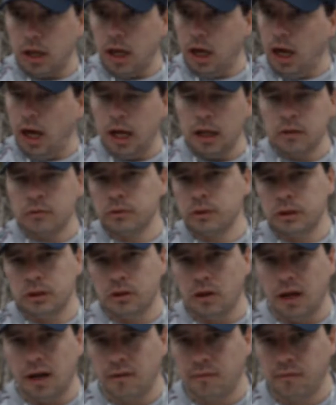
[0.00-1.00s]
I don't really know
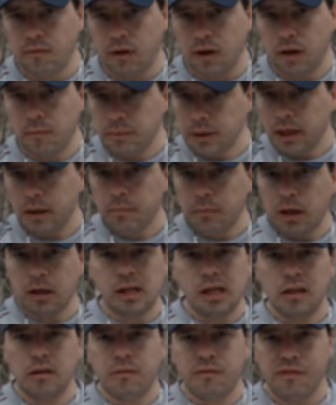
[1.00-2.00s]
how far. I mean, I'm
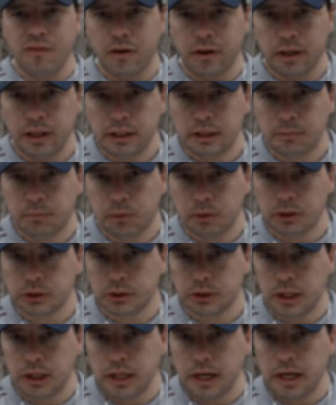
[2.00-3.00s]
kind of far in the bush
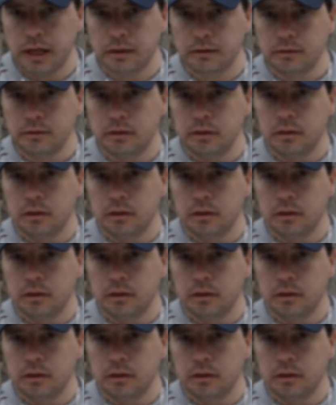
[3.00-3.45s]
right now.